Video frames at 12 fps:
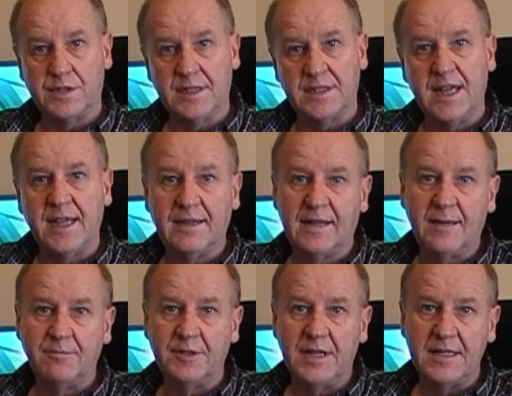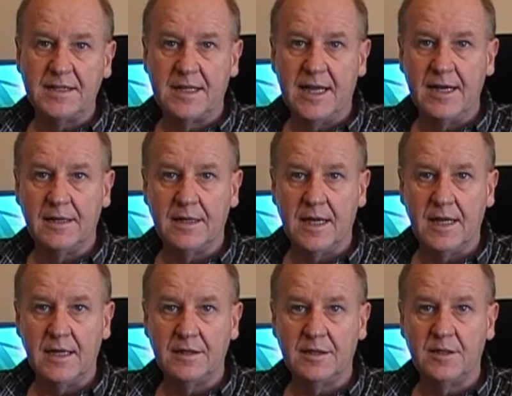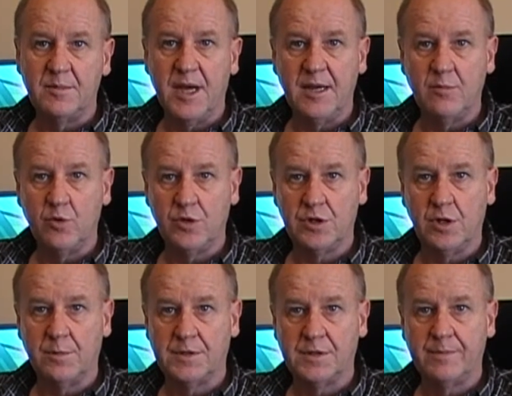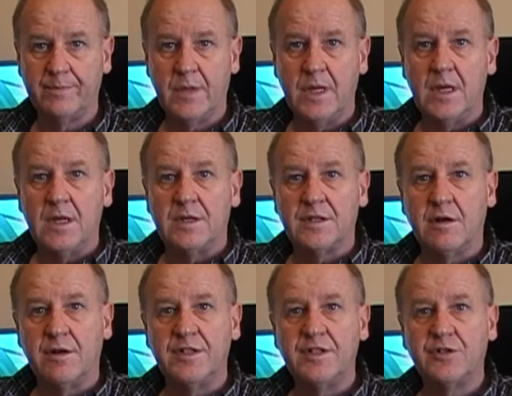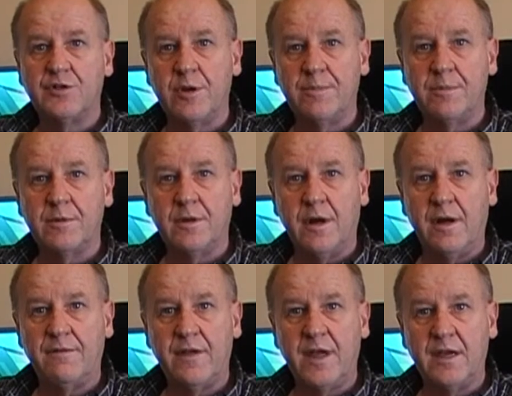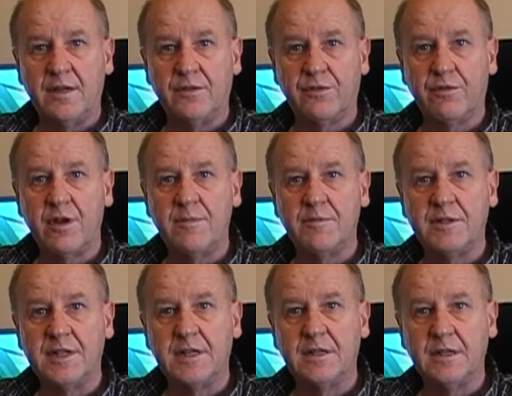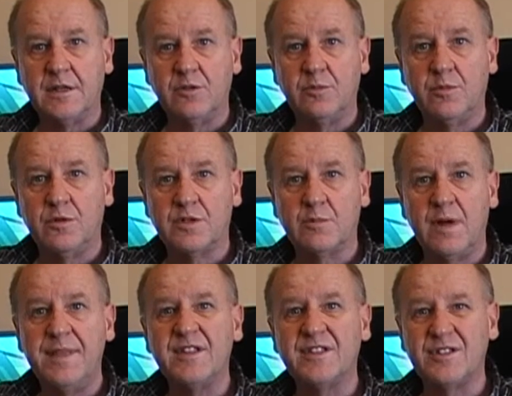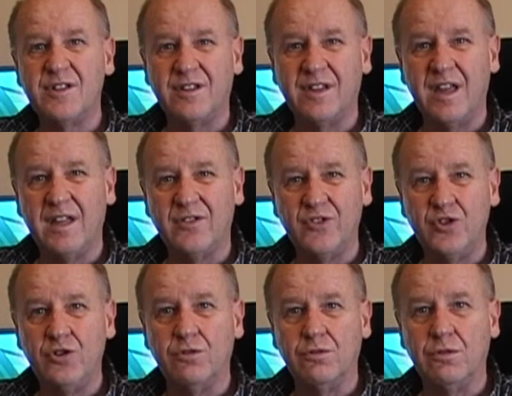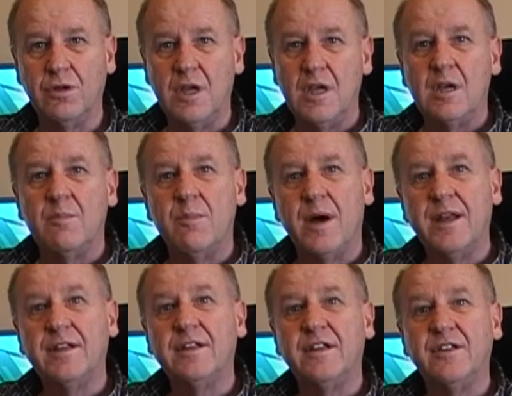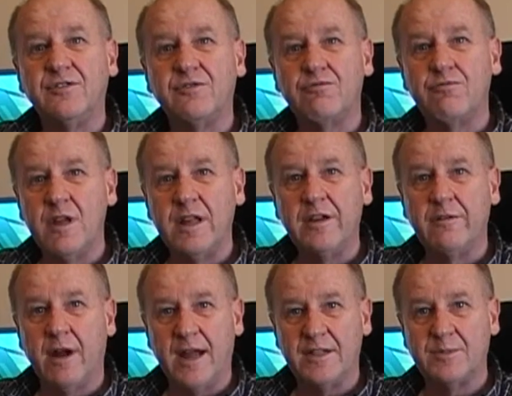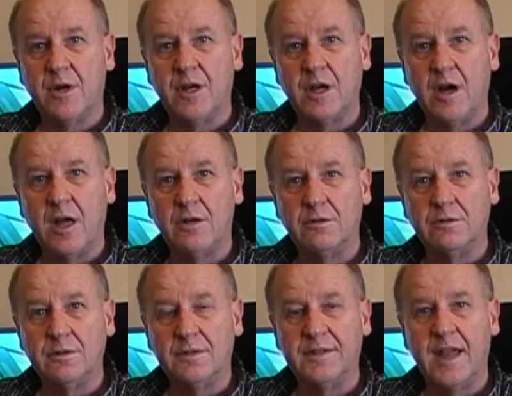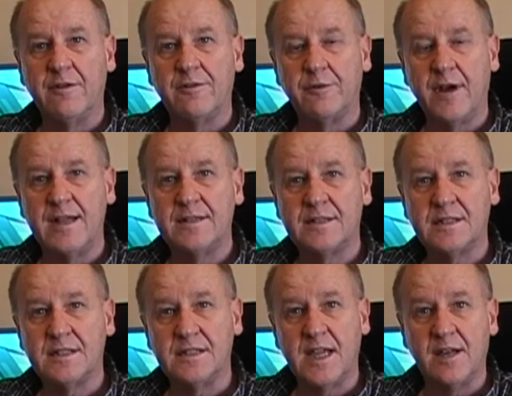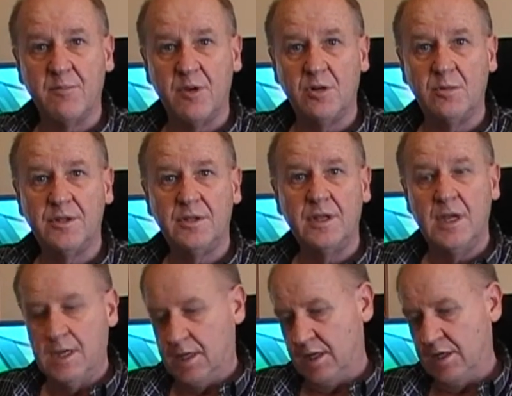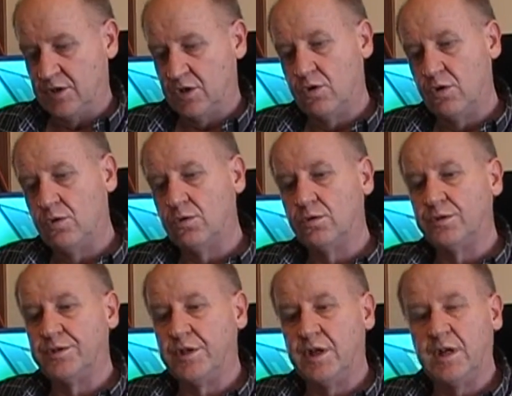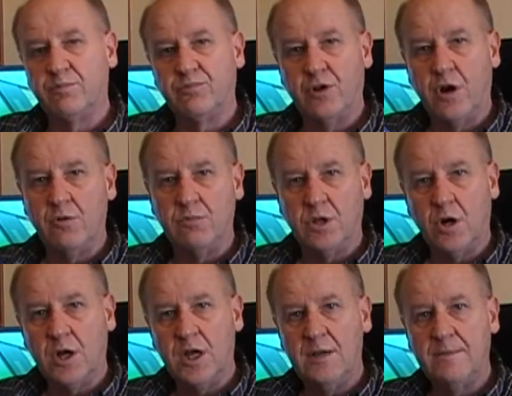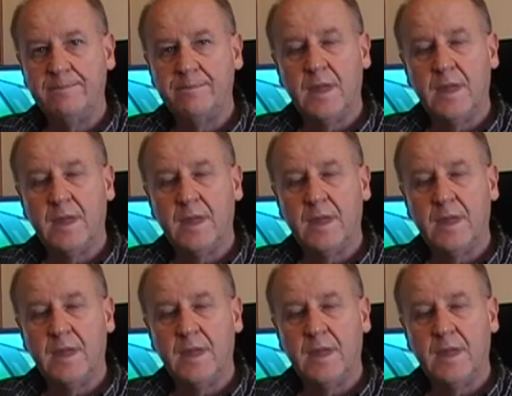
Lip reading: They take a couple of days later to get into the main bookshops. So on this trip, I found three particularly good books. One that's not that new, but it is really great. It's by a guy called Darren Rowse. He's out of Melbourne. It's called ProBlogger.